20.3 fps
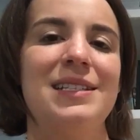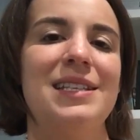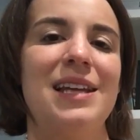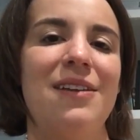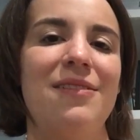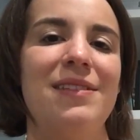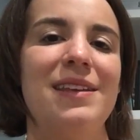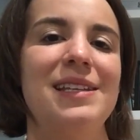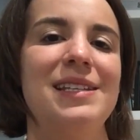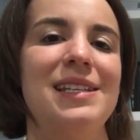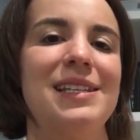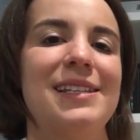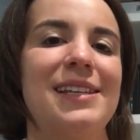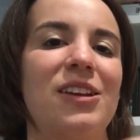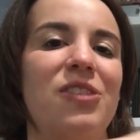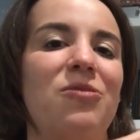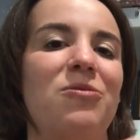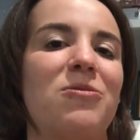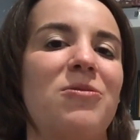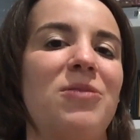So this is
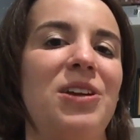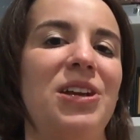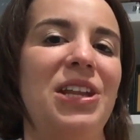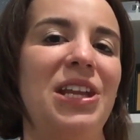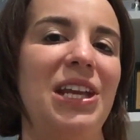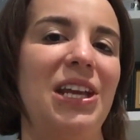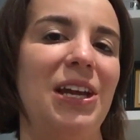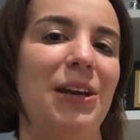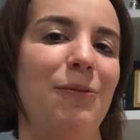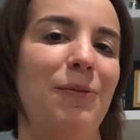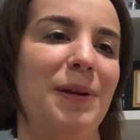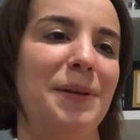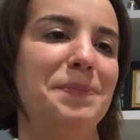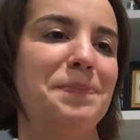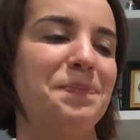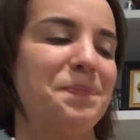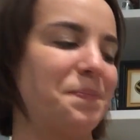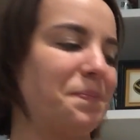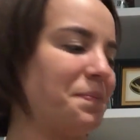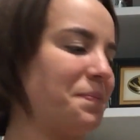a really good
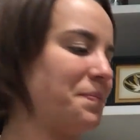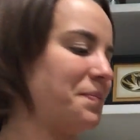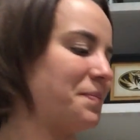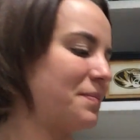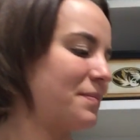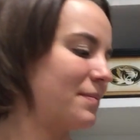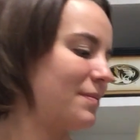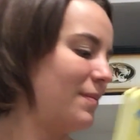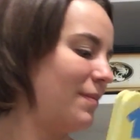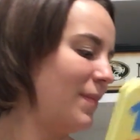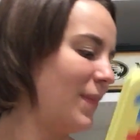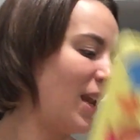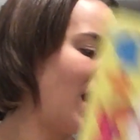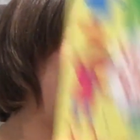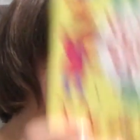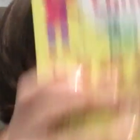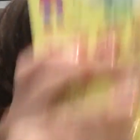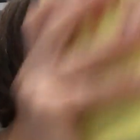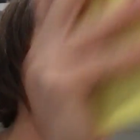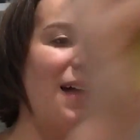one.
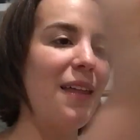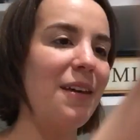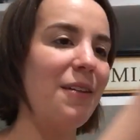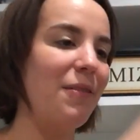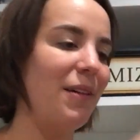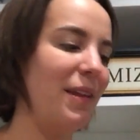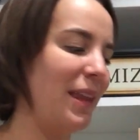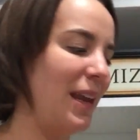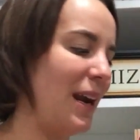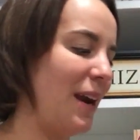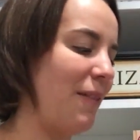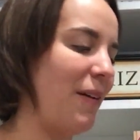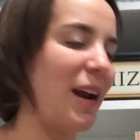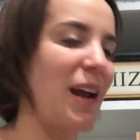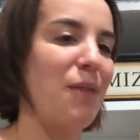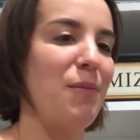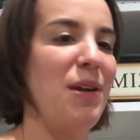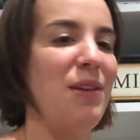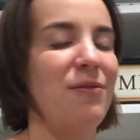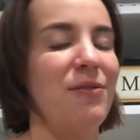Another one that I
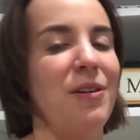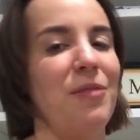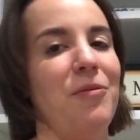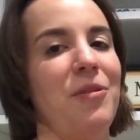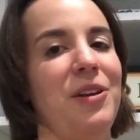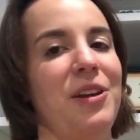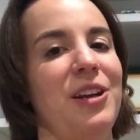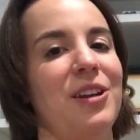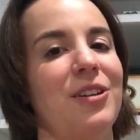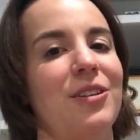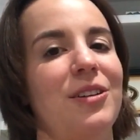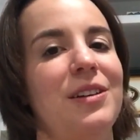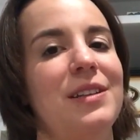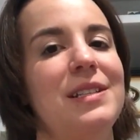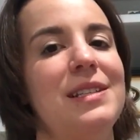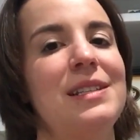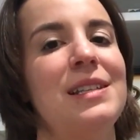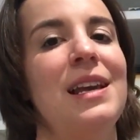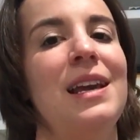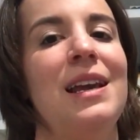recommend for
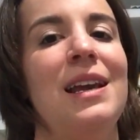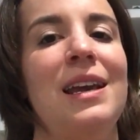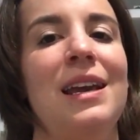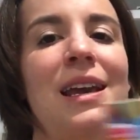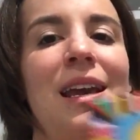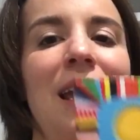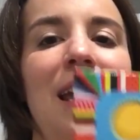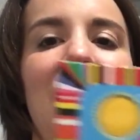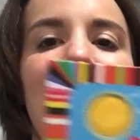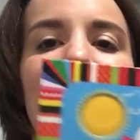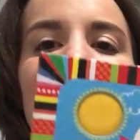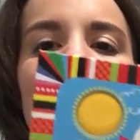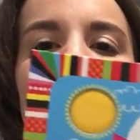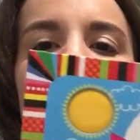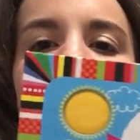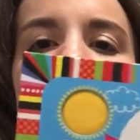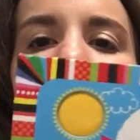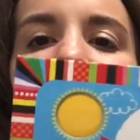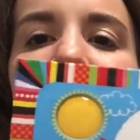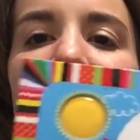1-year-olds
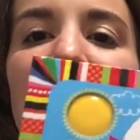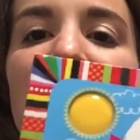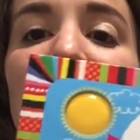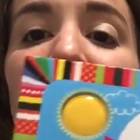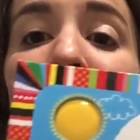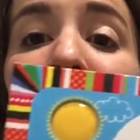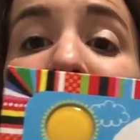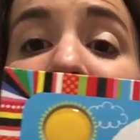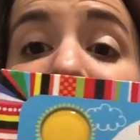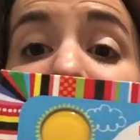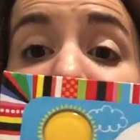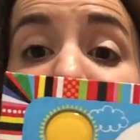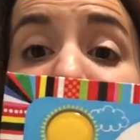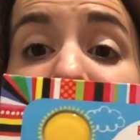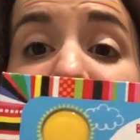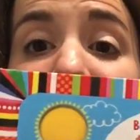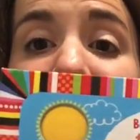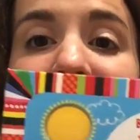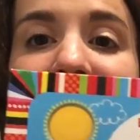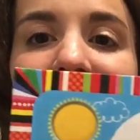is our
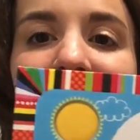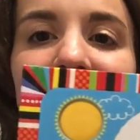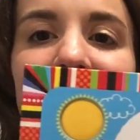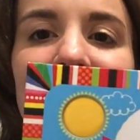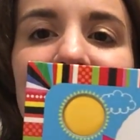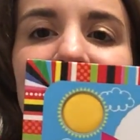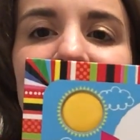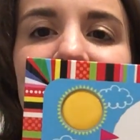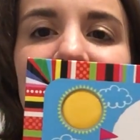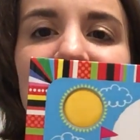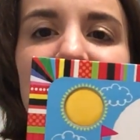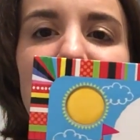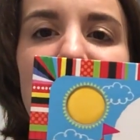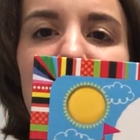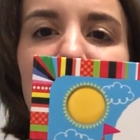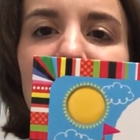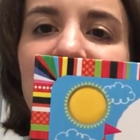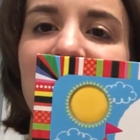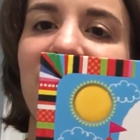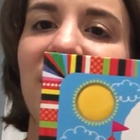playbooks. So this is
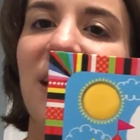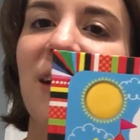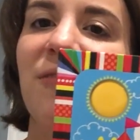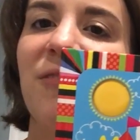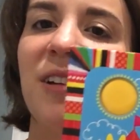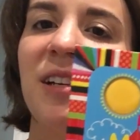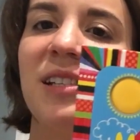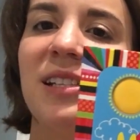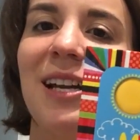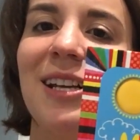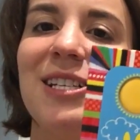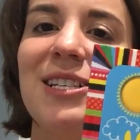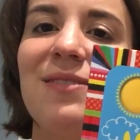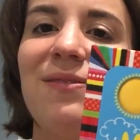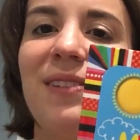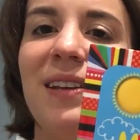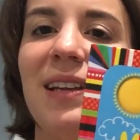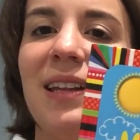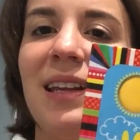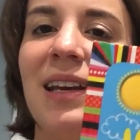Baby's Very First
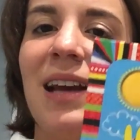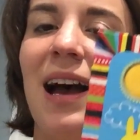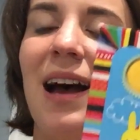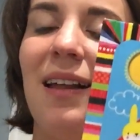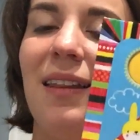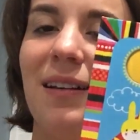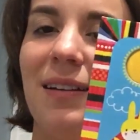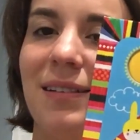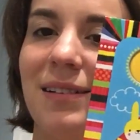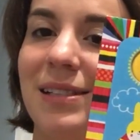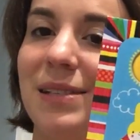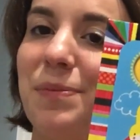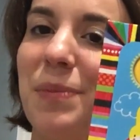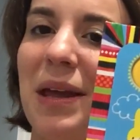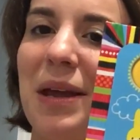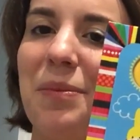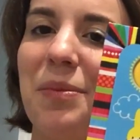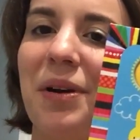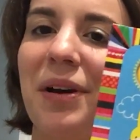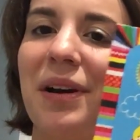Touchy-Feely Colors
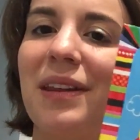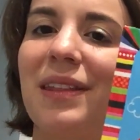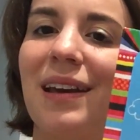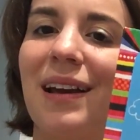playbook.